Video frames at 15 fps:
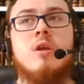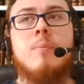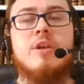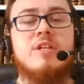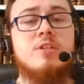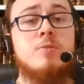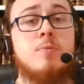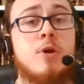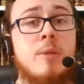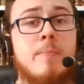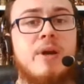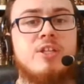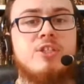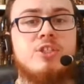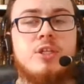Because that's the point.
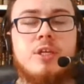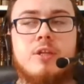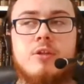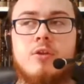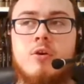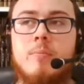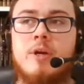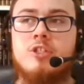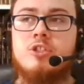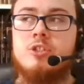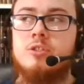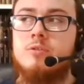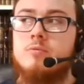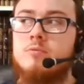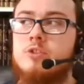
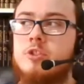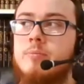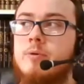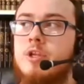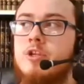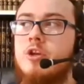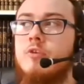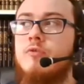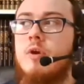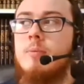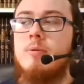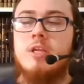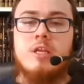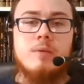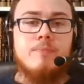Imagine someone in your
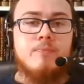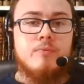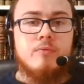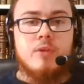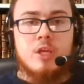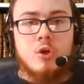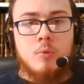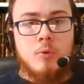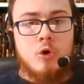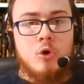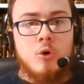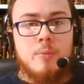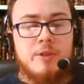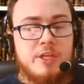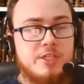family, they come
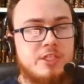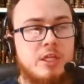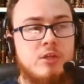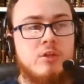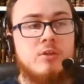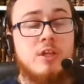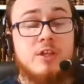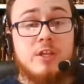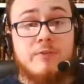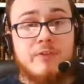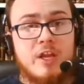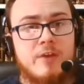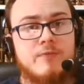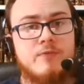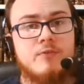home and they tell you that they've
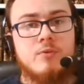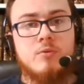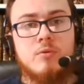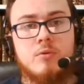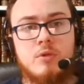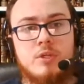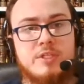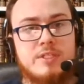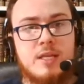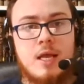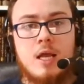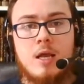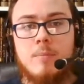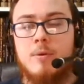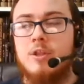left
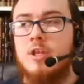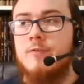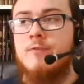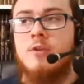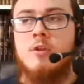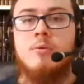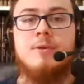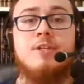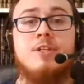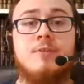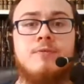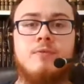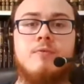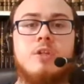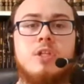Islam and they're following a
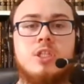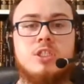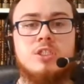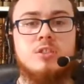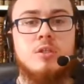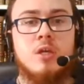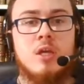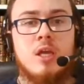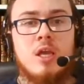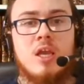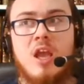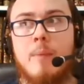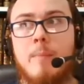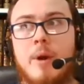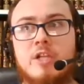different religion.
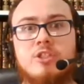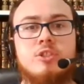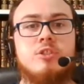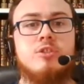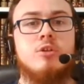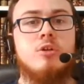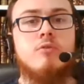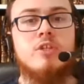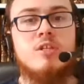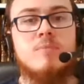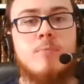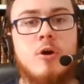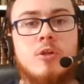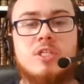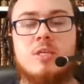Imagine your
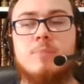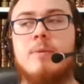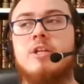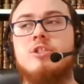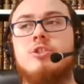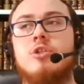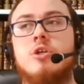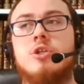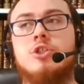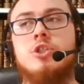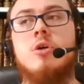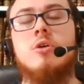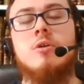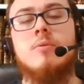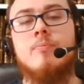response, imagine your
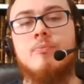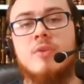shock.